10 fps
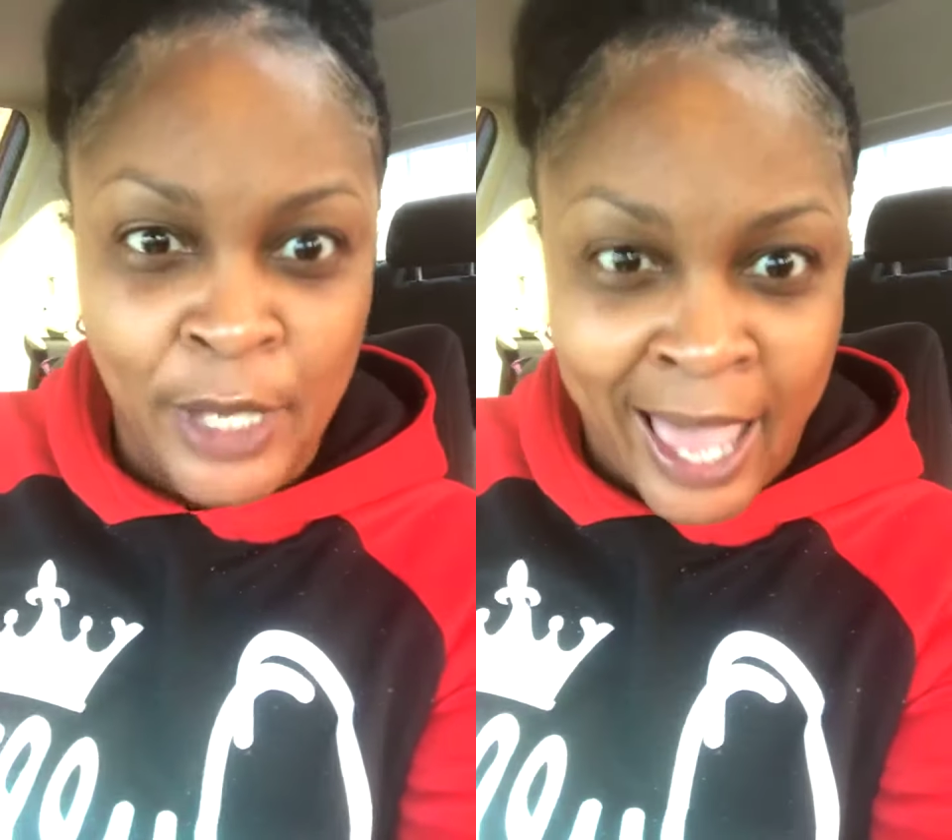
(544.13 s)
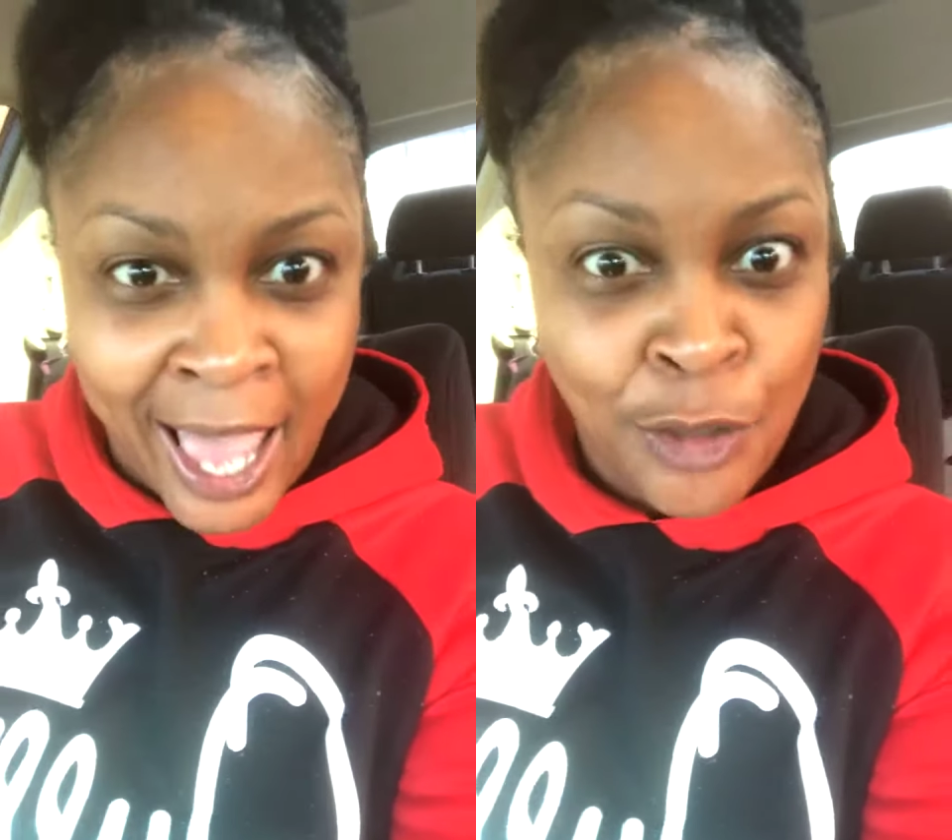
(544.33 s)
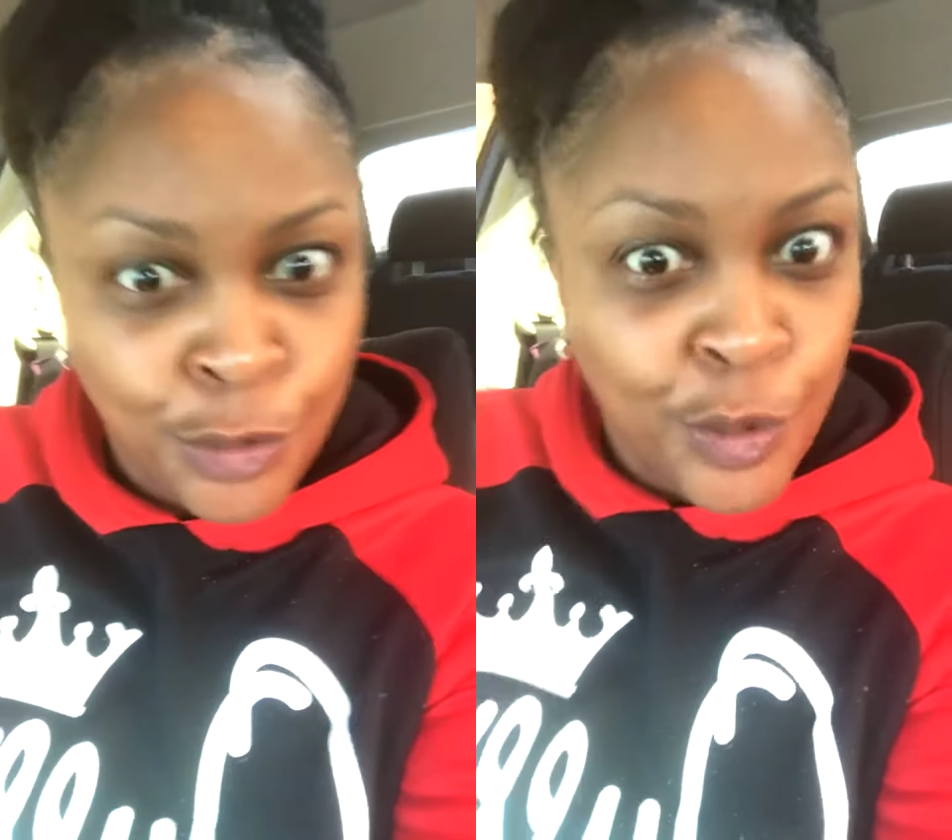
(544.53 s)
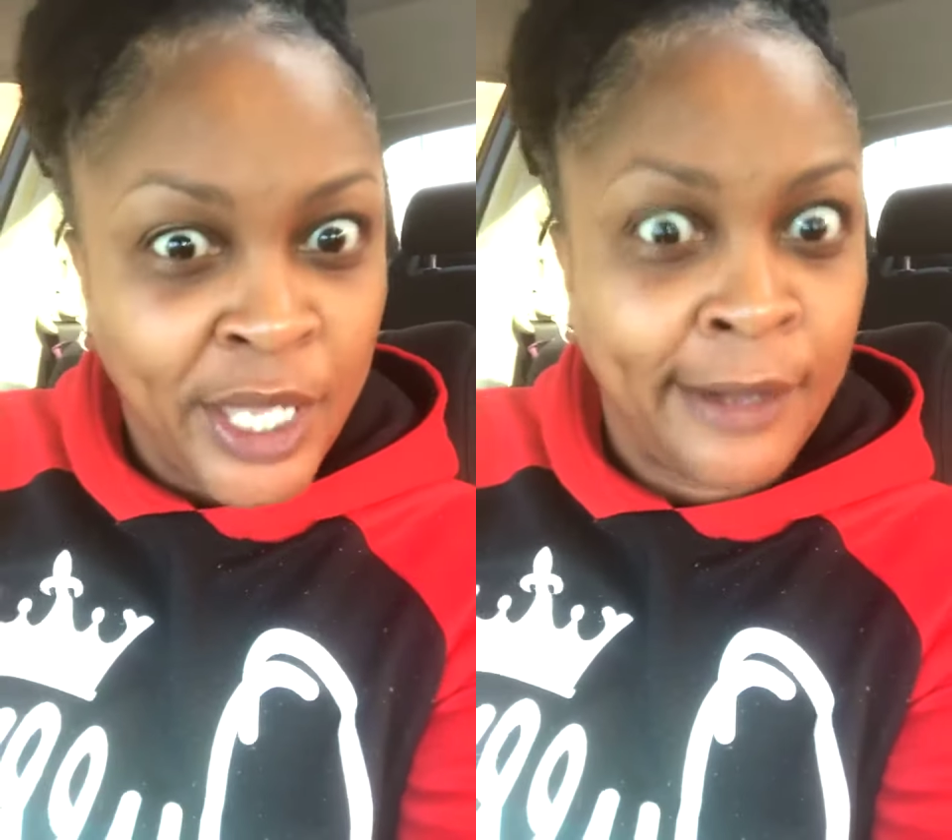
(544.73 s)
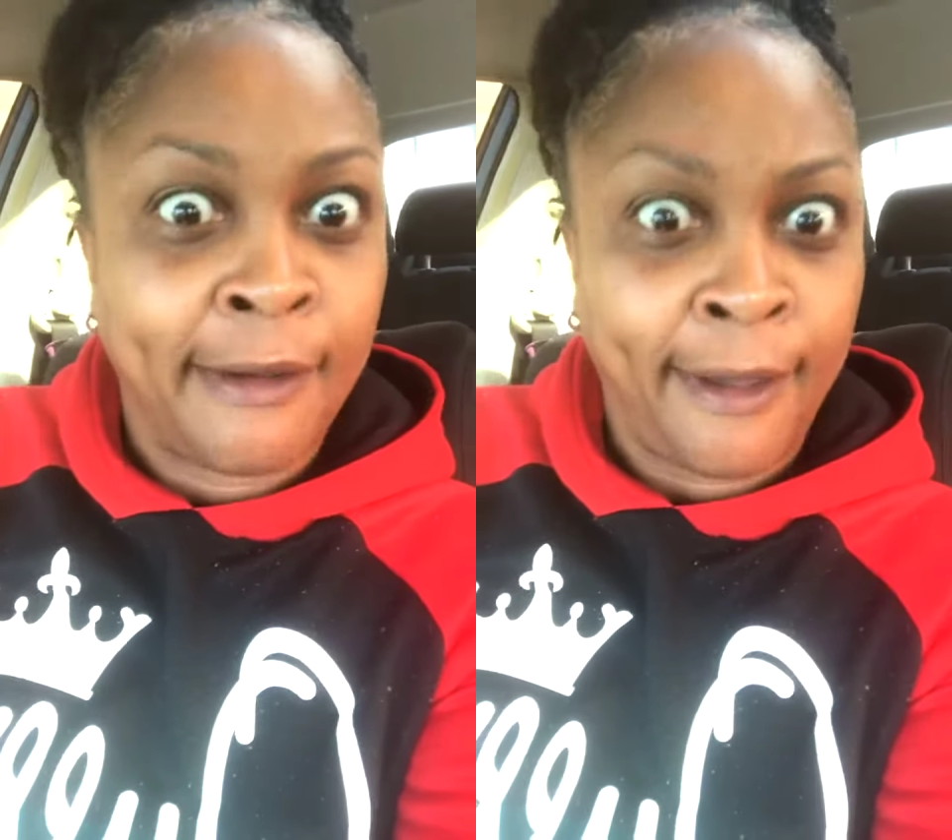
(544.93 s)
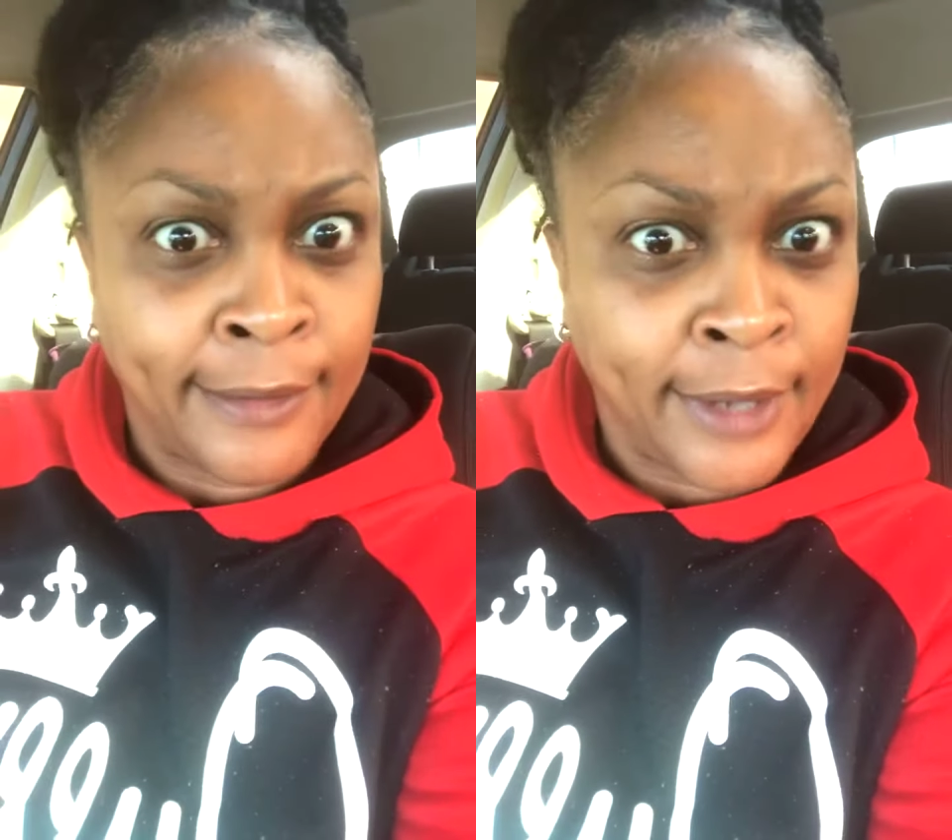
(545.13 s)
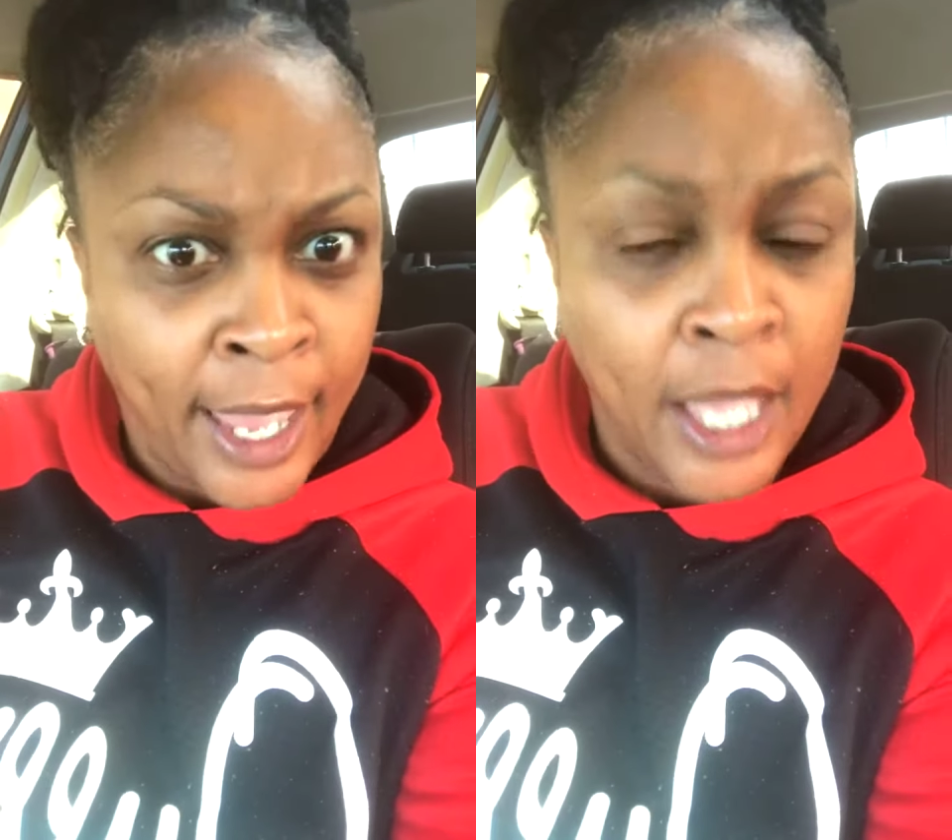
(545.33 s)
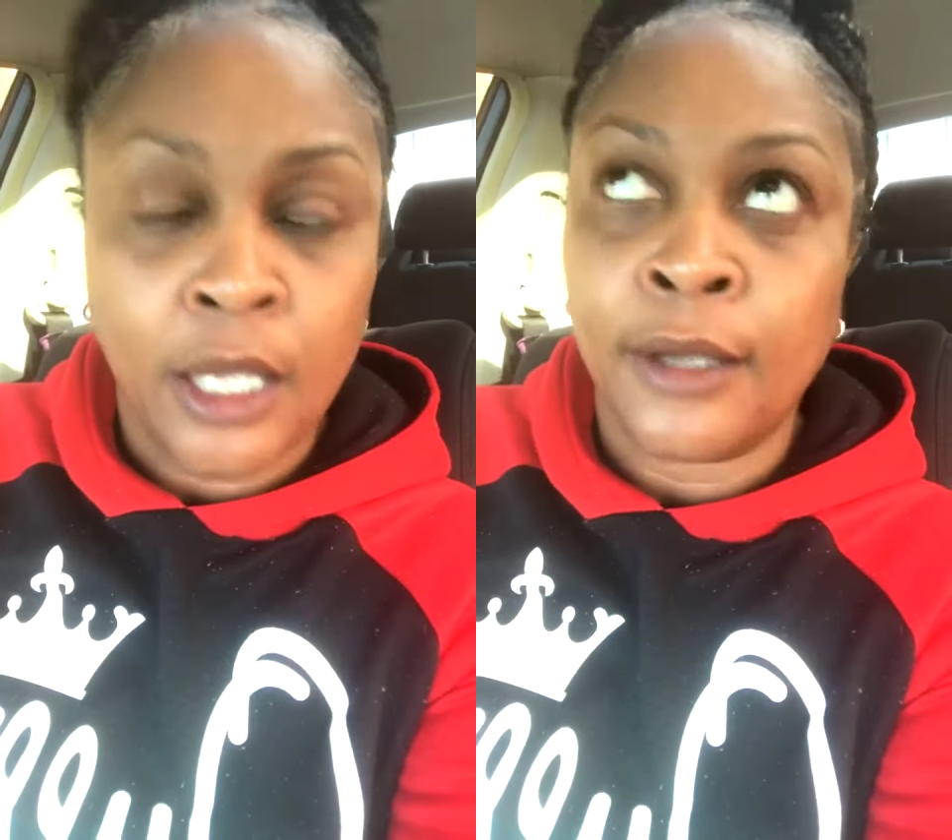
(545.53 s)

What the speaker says: how you can get that.